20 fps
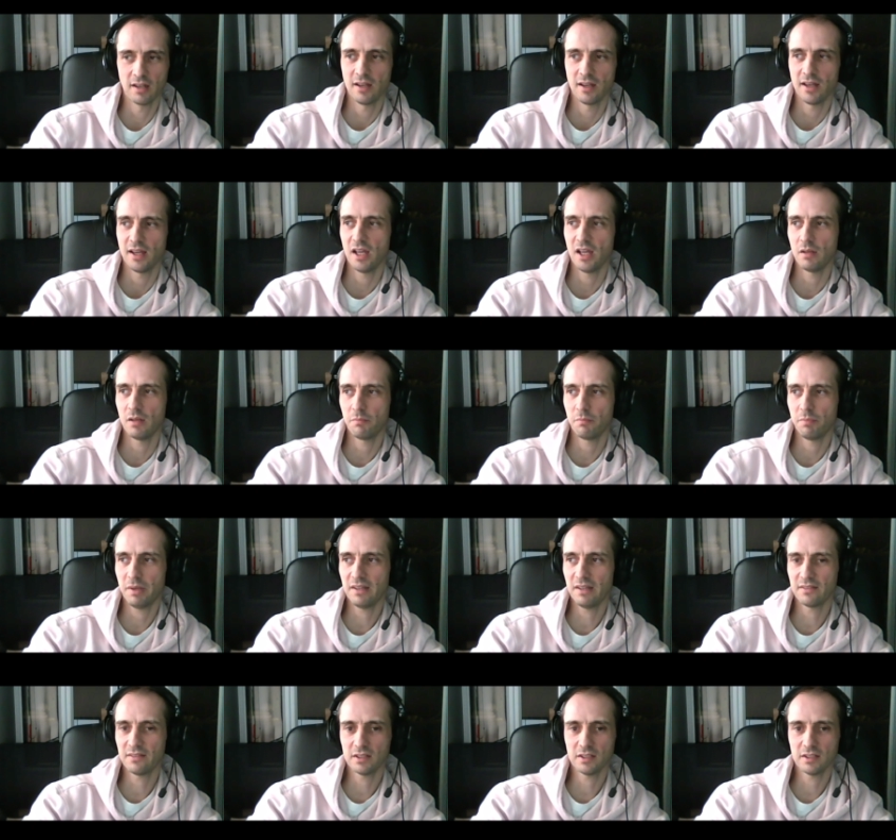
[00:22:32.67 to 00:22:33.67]
And
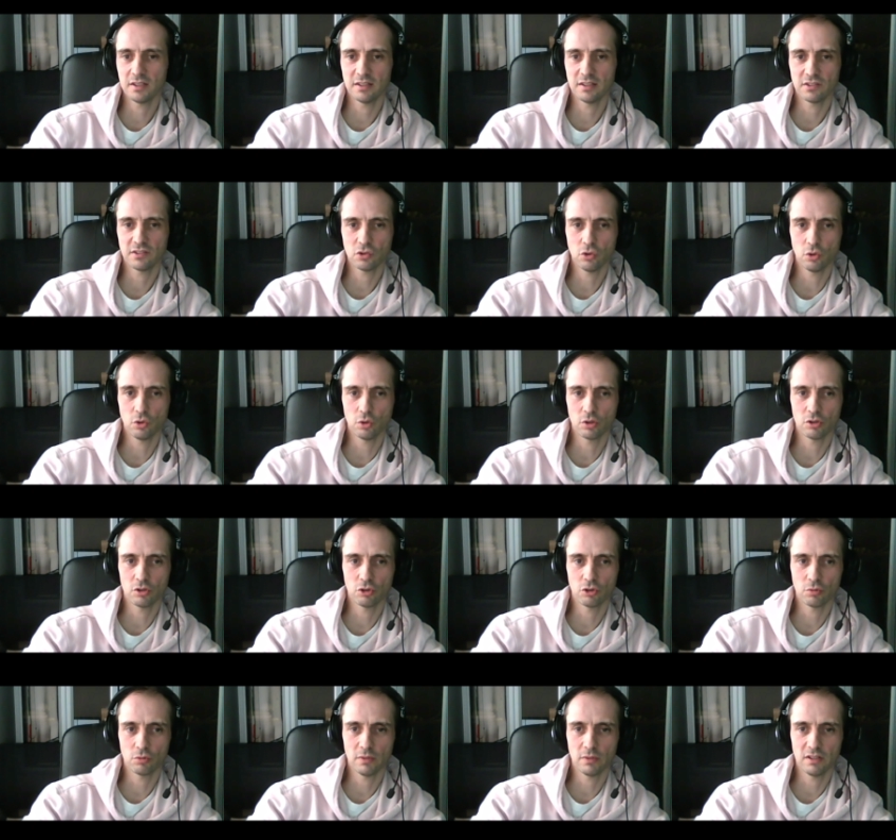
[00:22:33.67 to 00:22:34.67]
basically, the score
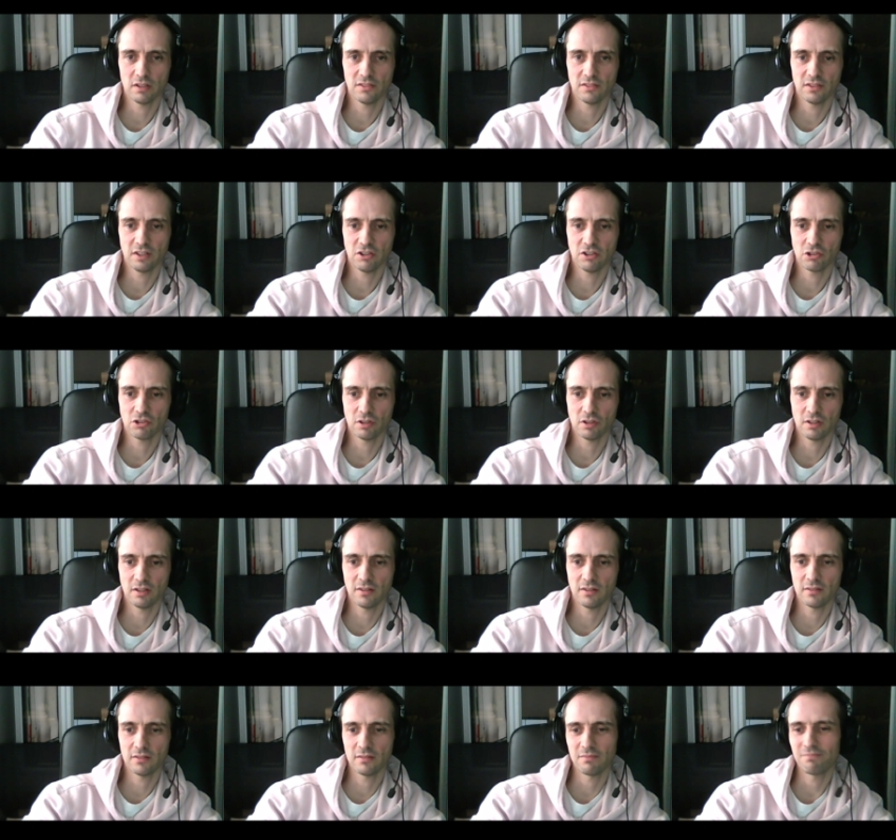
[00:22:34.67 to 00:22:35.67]
normalization
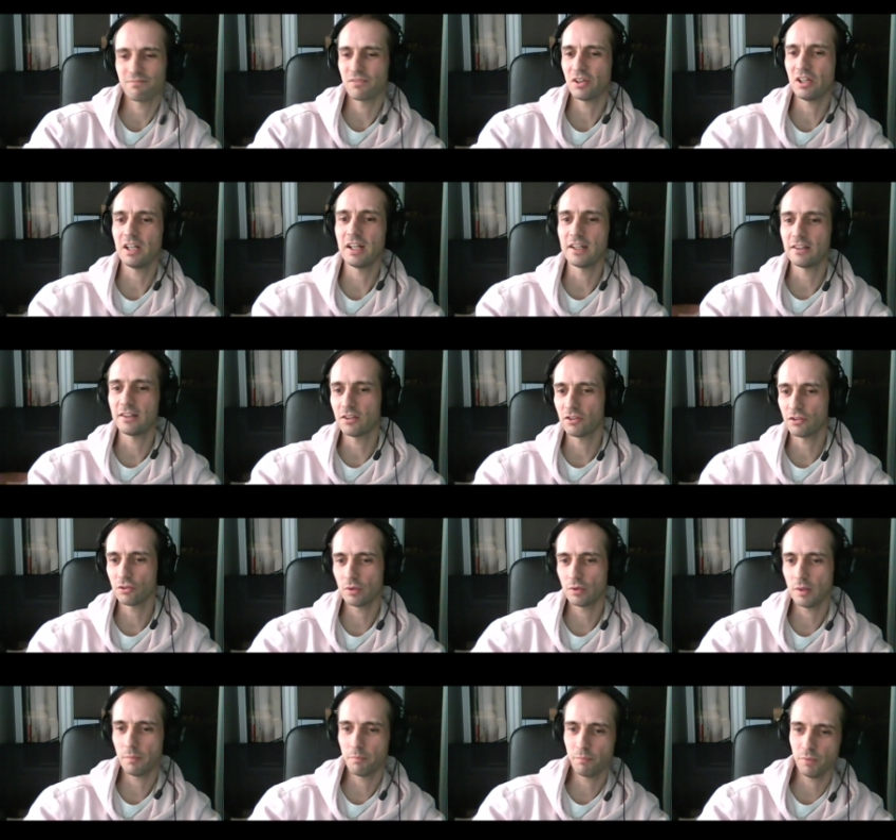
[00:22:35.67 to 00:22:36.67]
is related
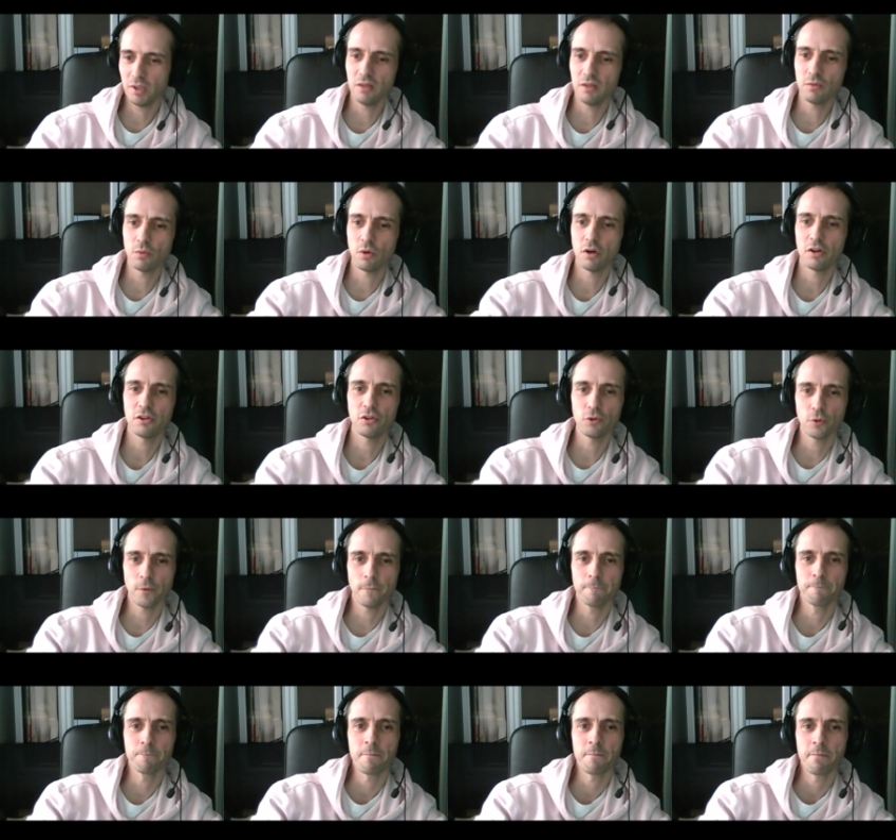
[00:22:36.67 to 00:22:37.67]
to the
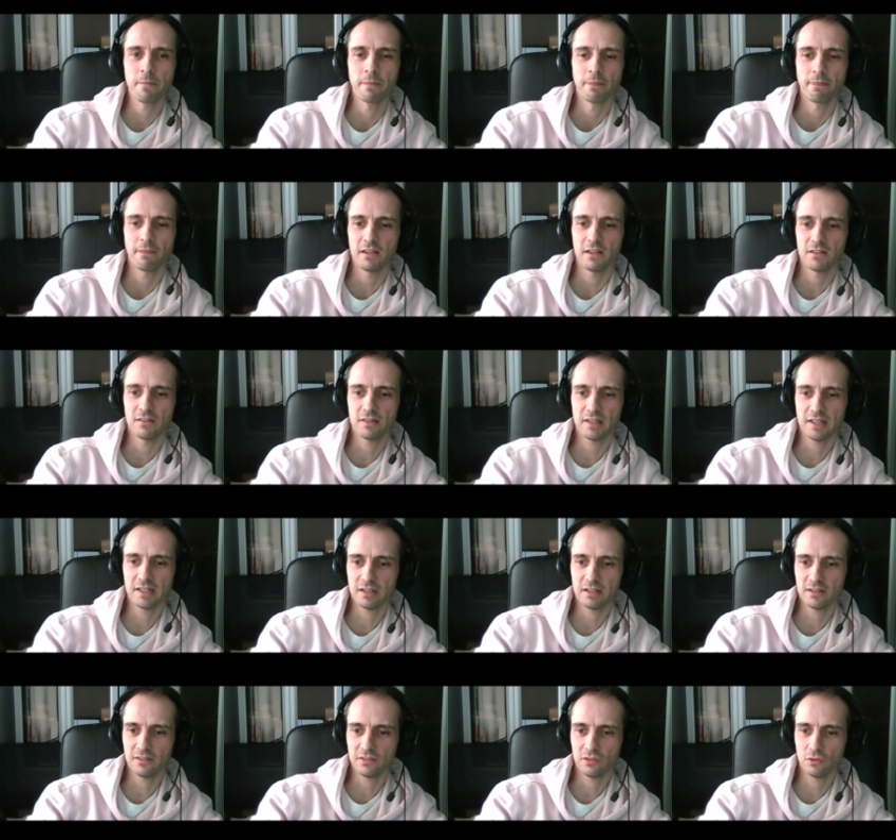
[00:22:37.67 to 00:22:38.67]
p-value. It
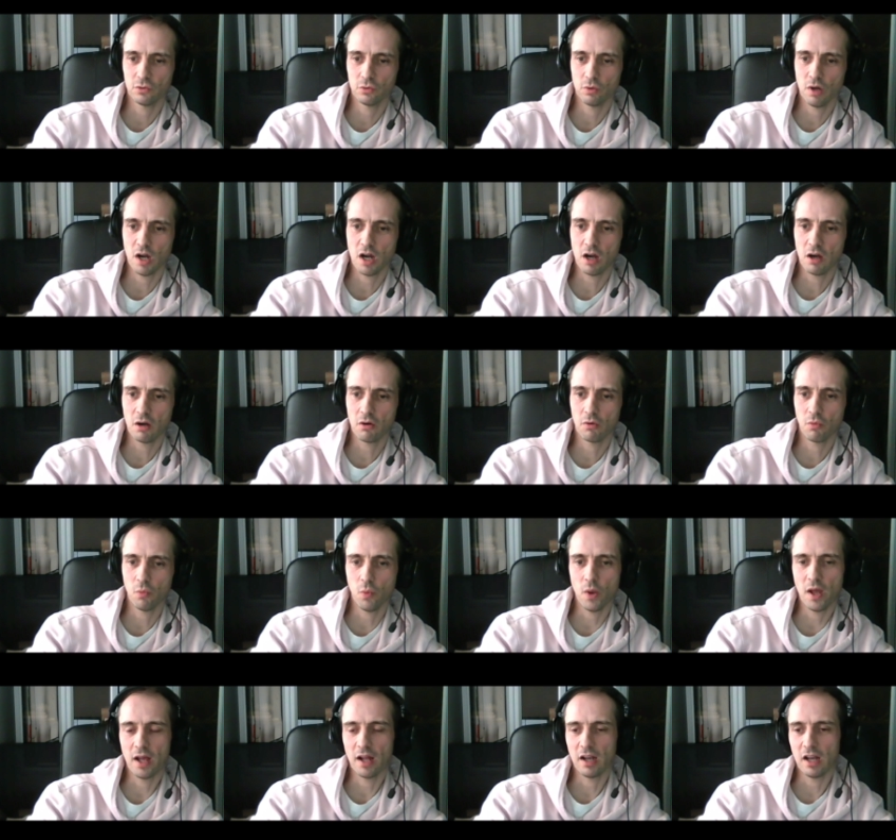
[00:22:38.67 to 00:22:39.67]
tells you
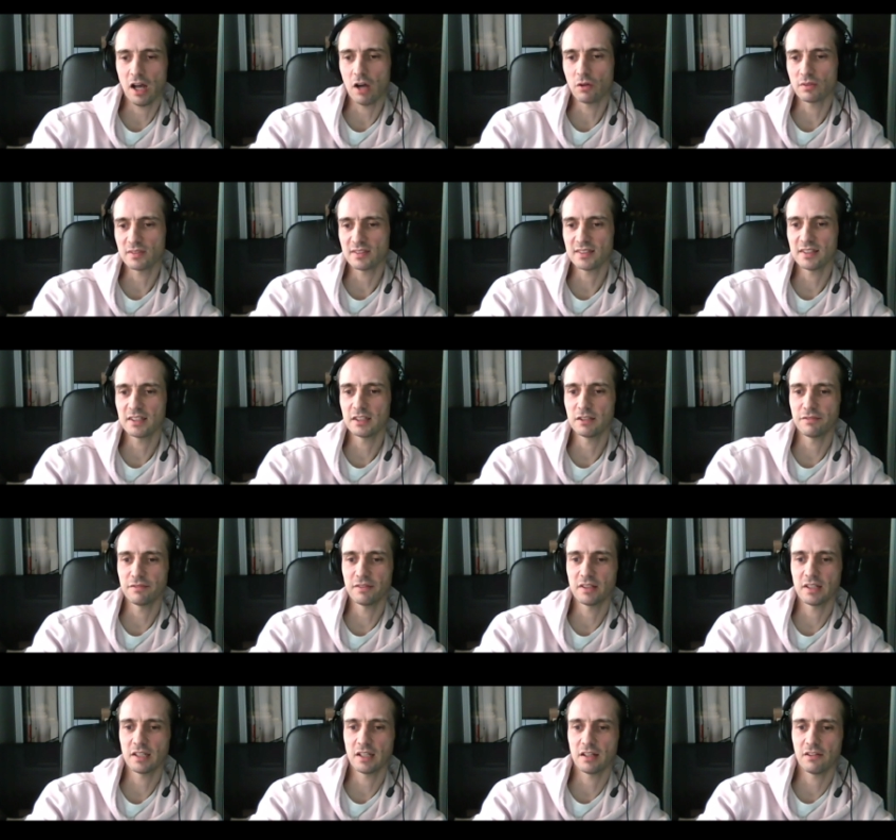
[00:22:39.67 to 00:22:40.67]
how
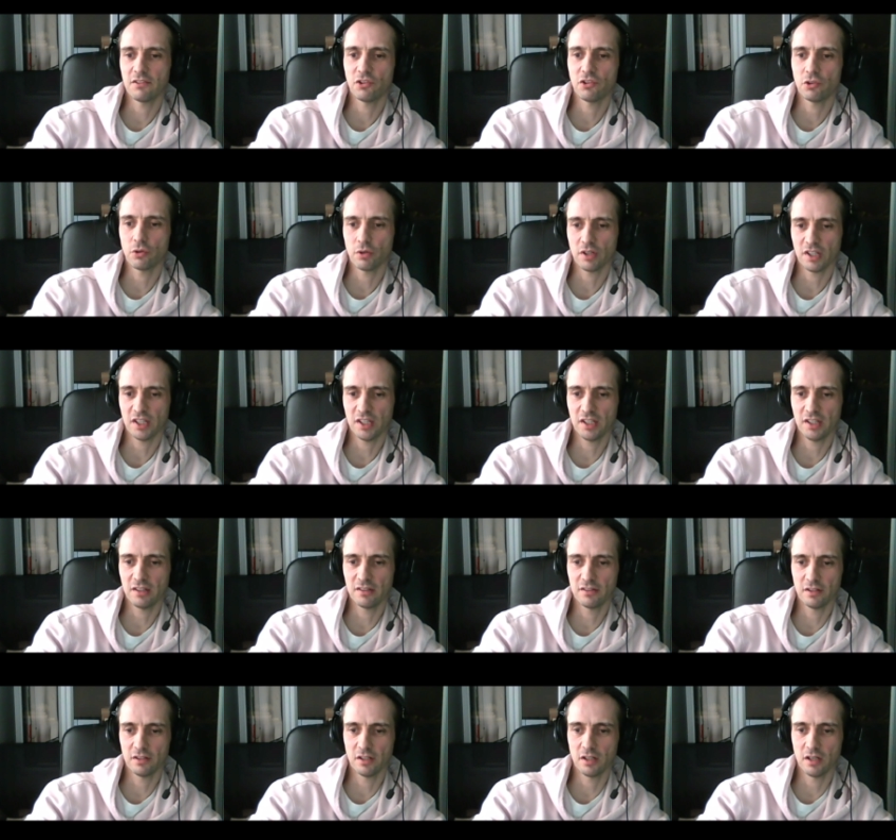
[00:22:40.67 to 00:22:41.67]
significant your
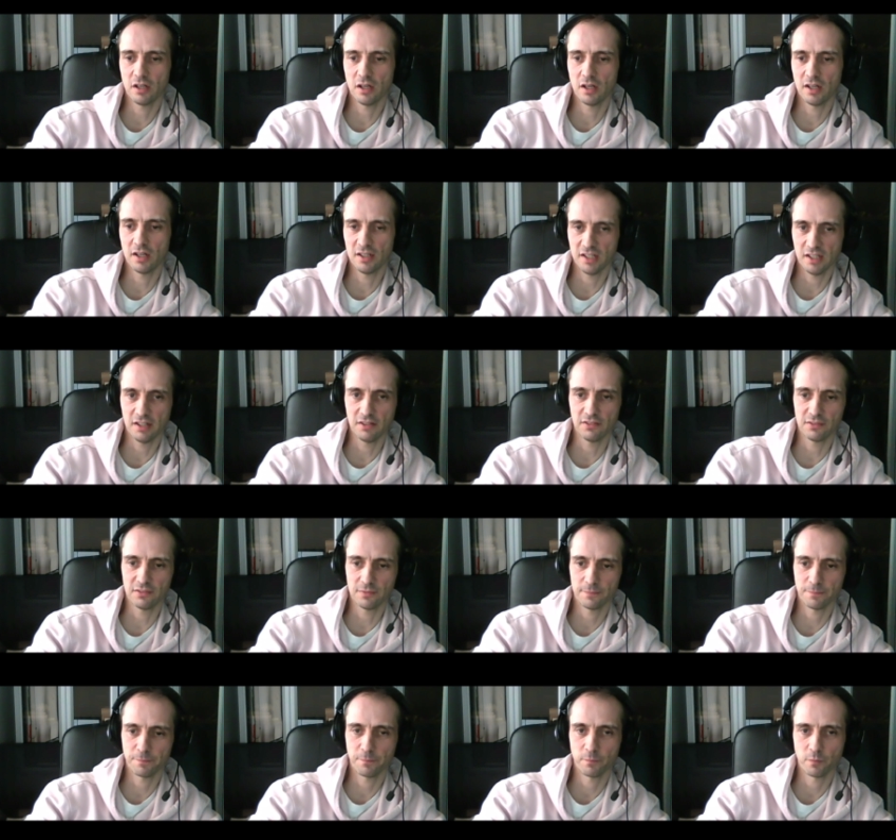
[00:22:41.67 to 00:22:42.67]
hit
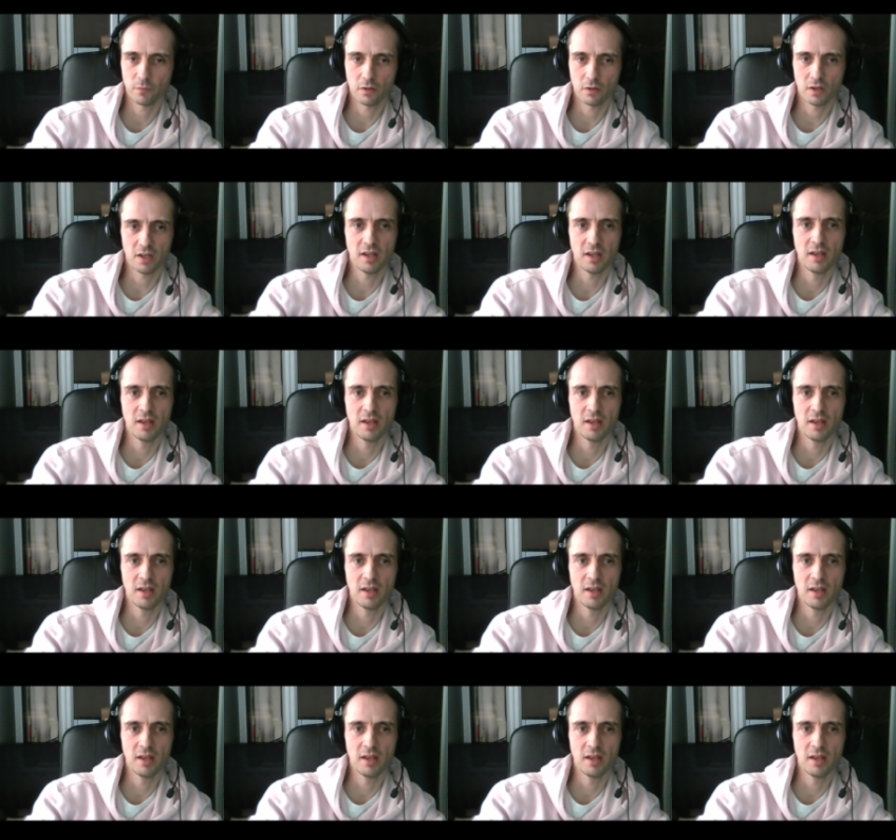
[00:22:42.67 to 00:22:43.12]
is. Okay?